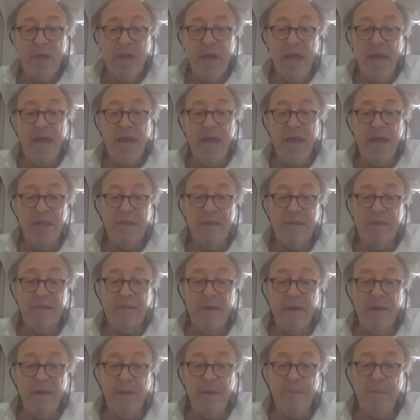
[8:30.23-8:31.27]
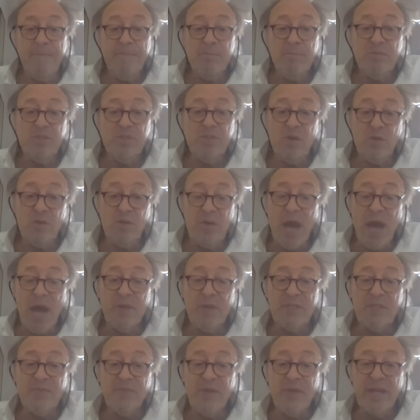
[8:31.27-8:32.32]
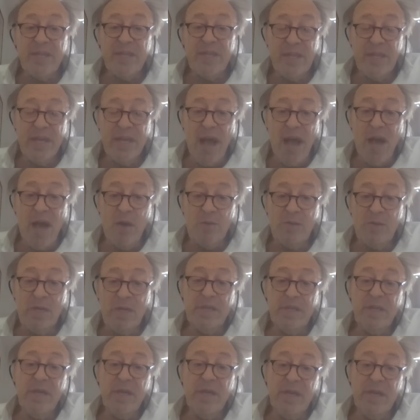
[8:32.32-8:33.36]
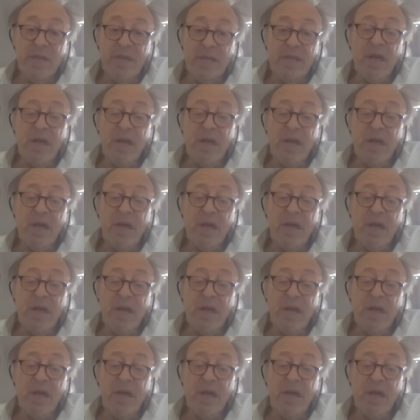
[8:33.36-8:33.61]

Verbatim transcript: And uh, so now it's flattening out. And then in a